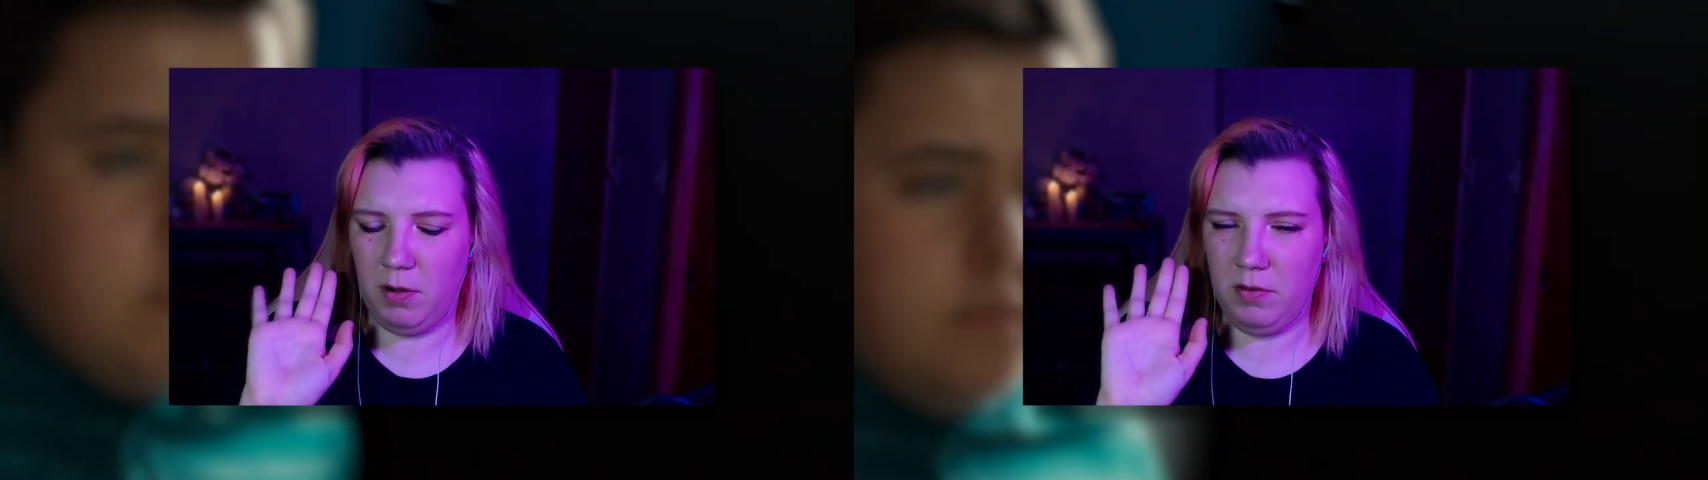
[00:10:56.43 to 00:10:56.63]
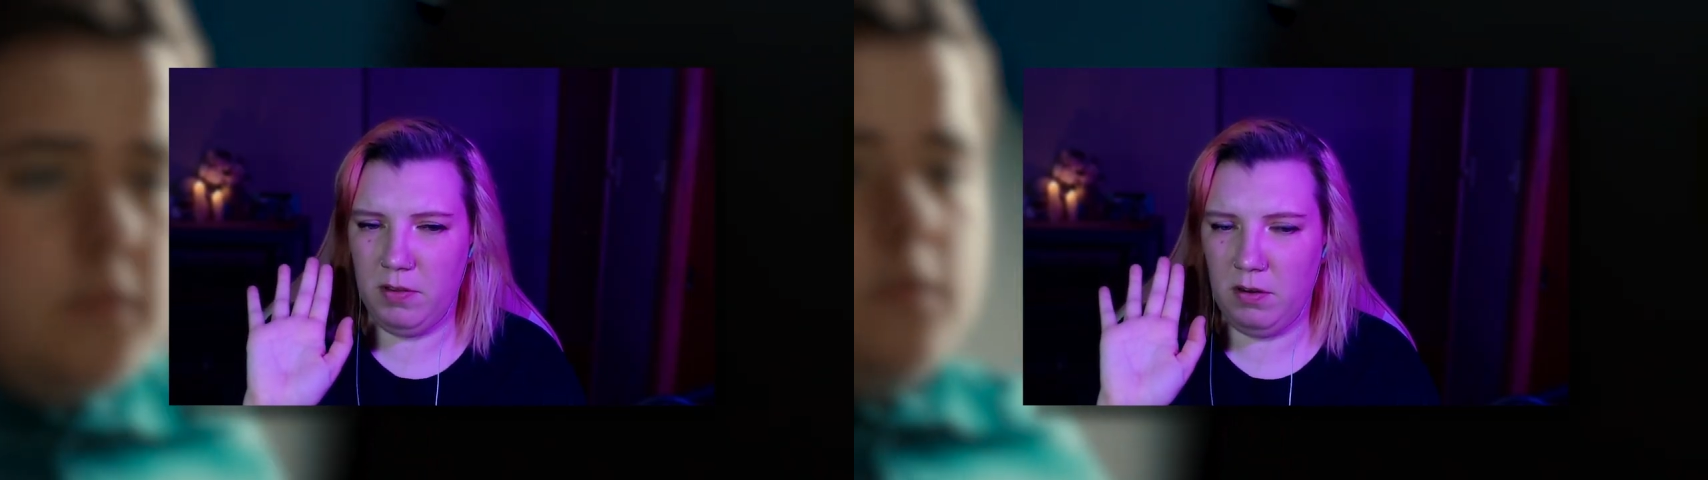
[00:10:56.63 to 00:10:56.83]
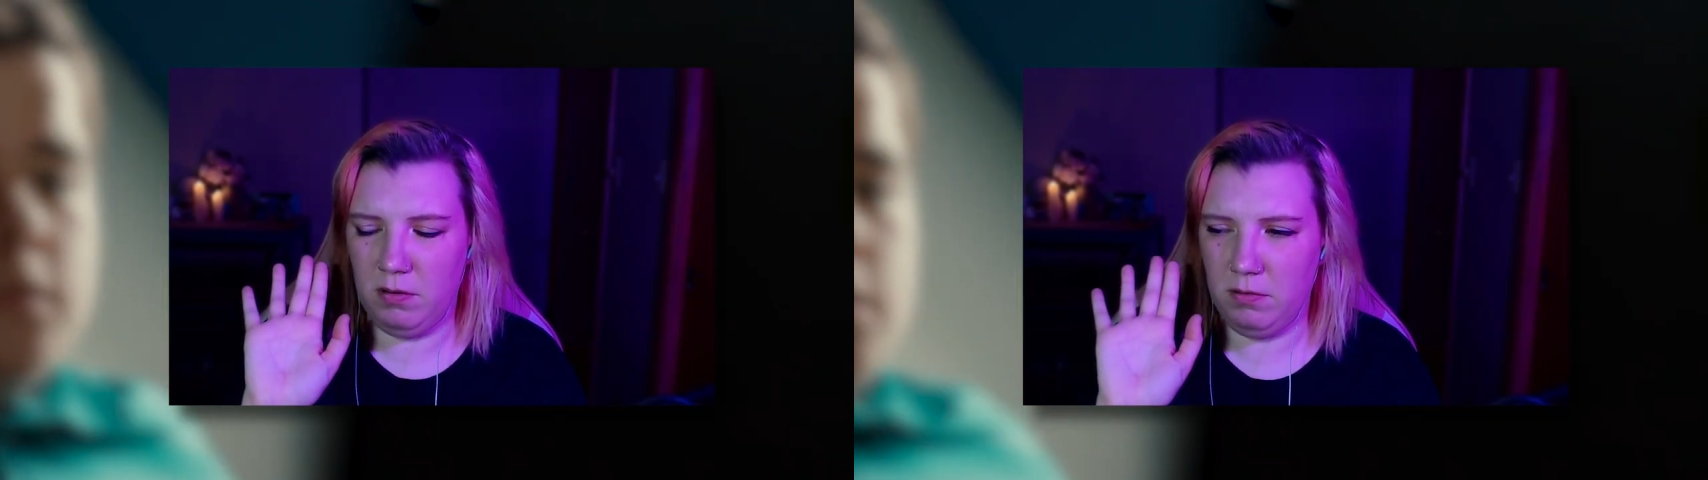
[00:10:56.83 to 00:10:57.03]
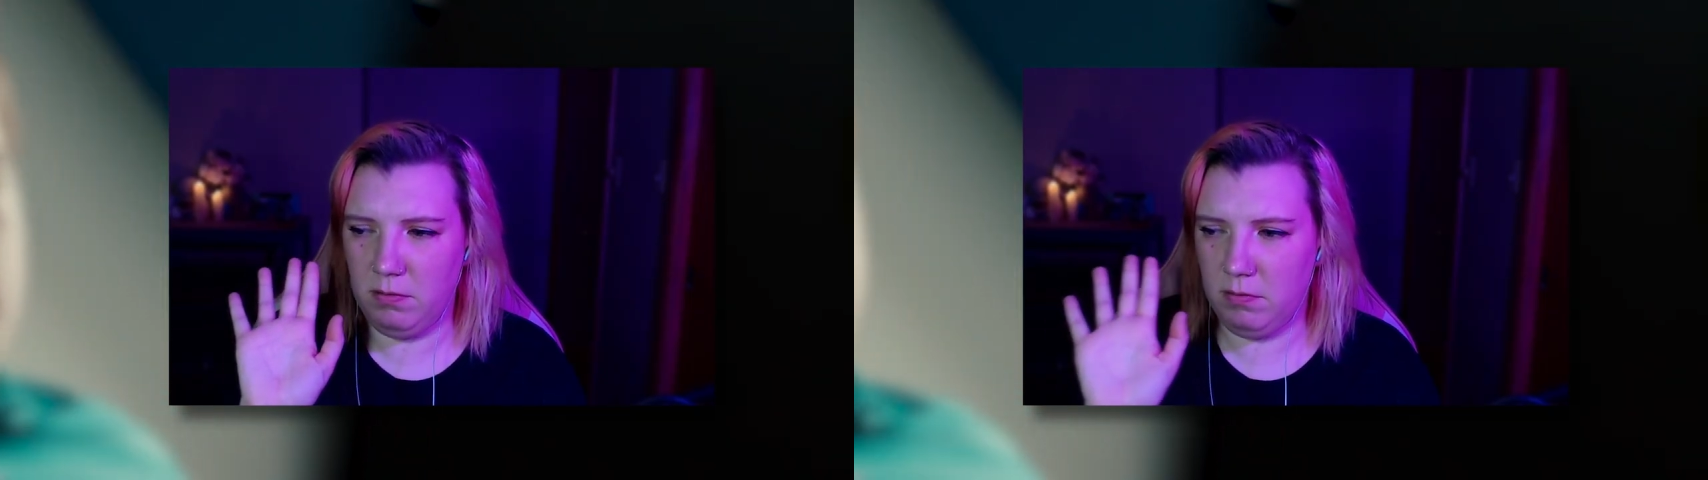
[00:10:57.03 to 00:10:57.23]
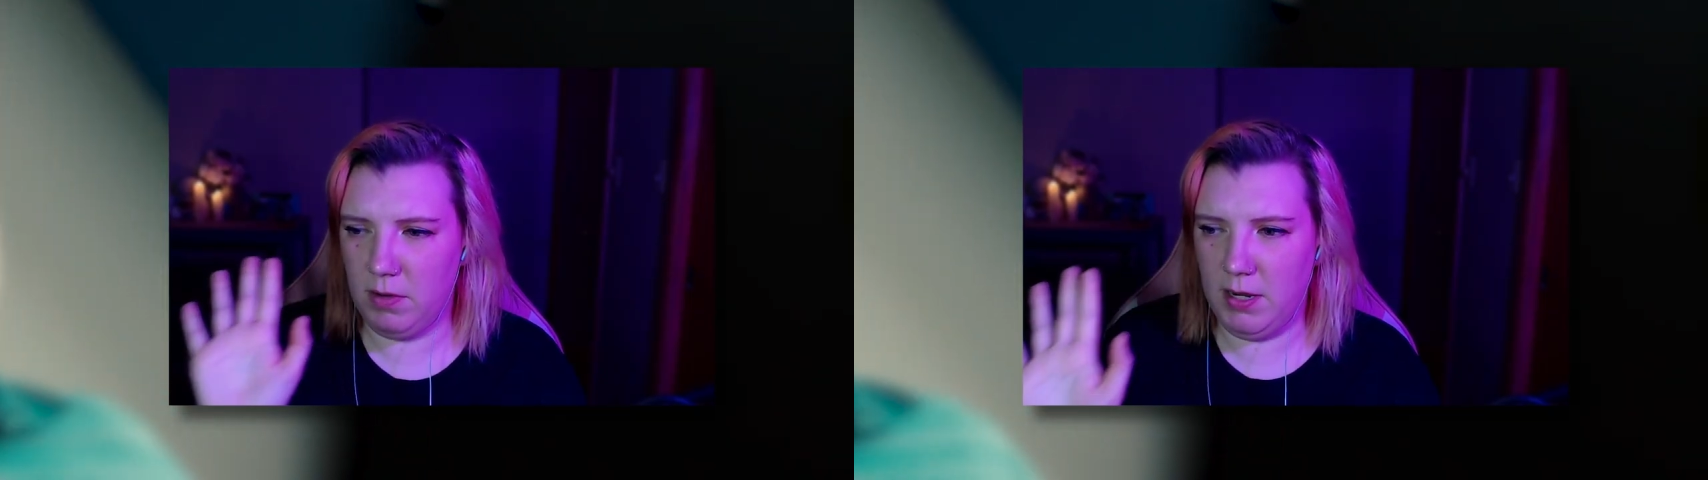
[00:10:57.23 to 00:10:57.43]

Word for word: personal right